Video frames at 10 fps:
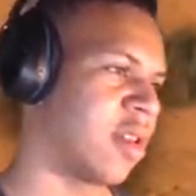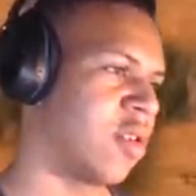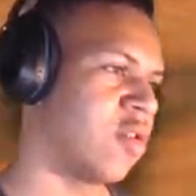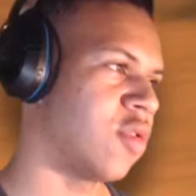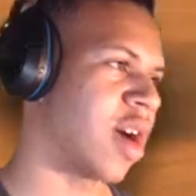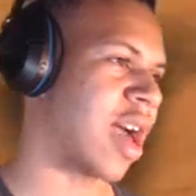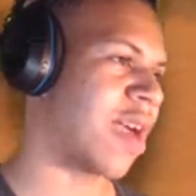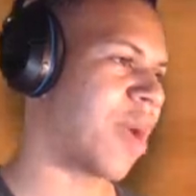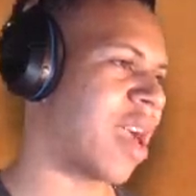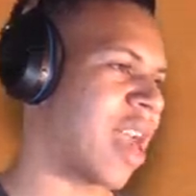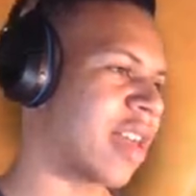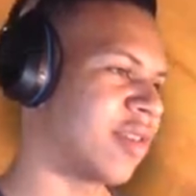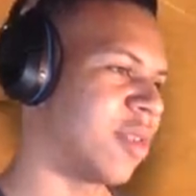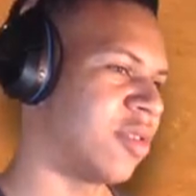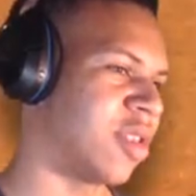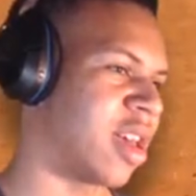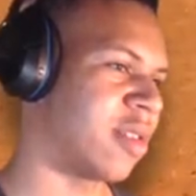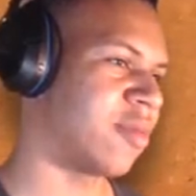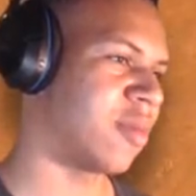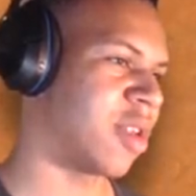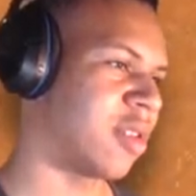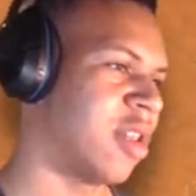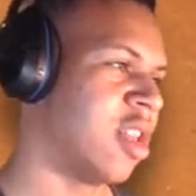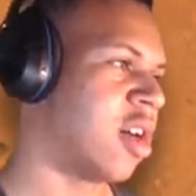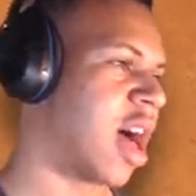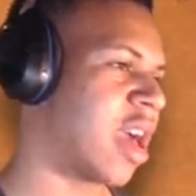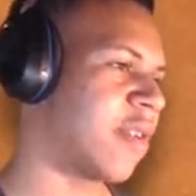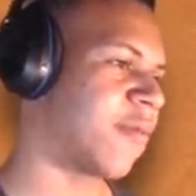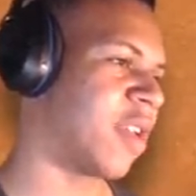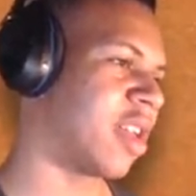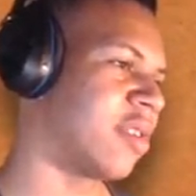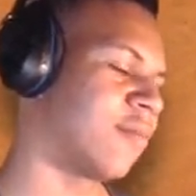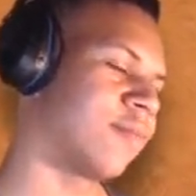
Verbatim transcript: oh, I, I asked him to do that. What am I? I freaking...